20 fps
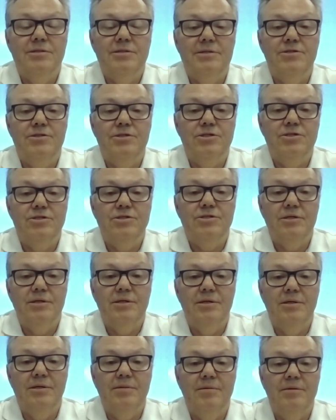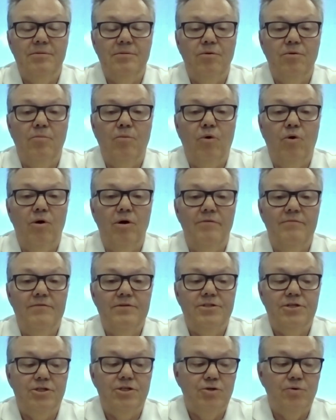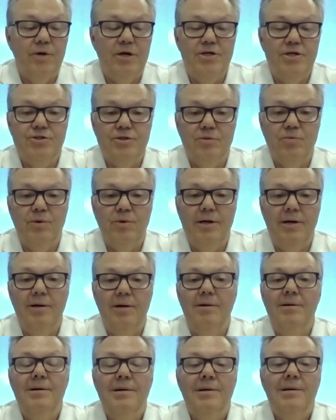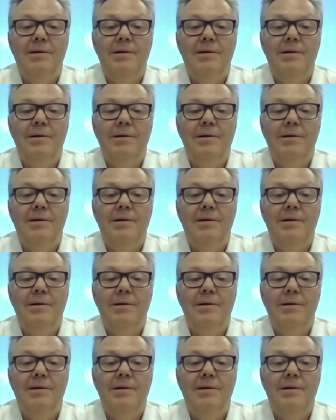This is uh, you know more of a situation where